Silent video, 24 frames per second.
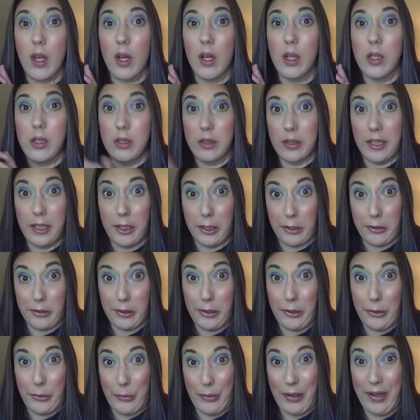glitter
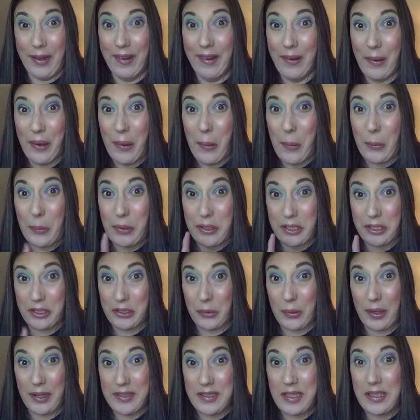glue, which is
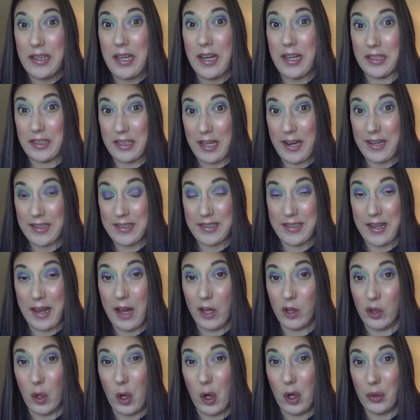crazy that it lasts
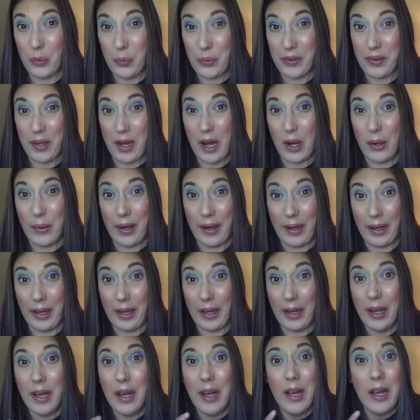that long without
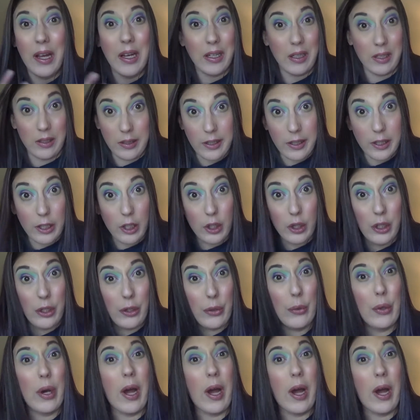a glitter glue.